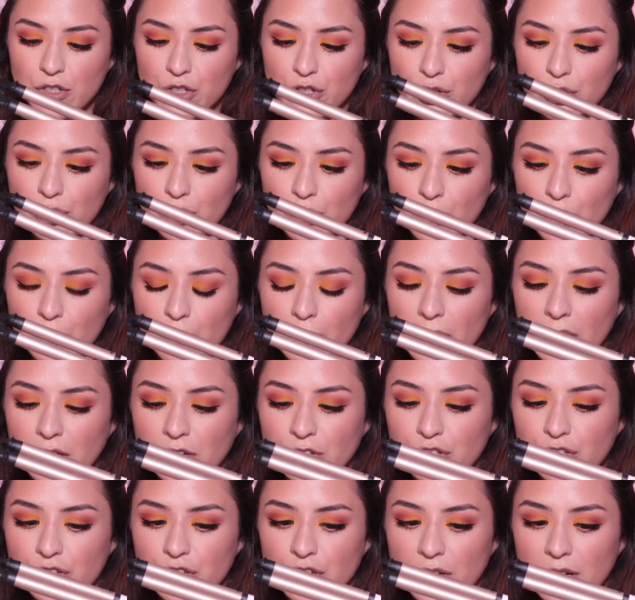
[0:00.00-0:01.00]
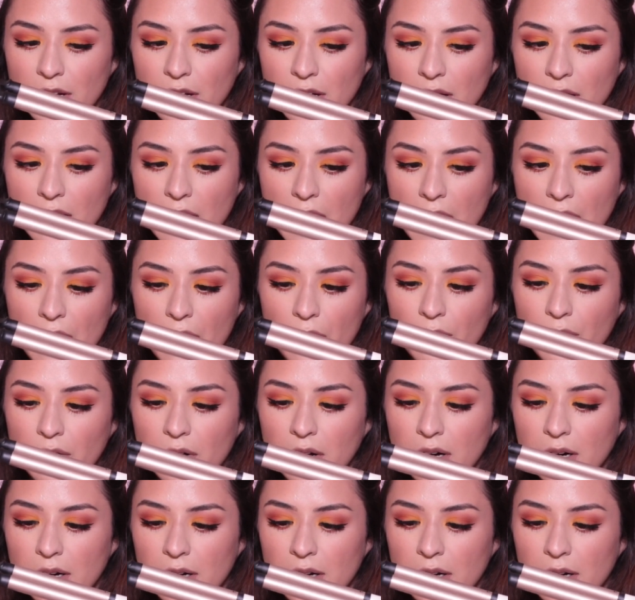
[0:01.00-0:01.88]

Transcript: too much out.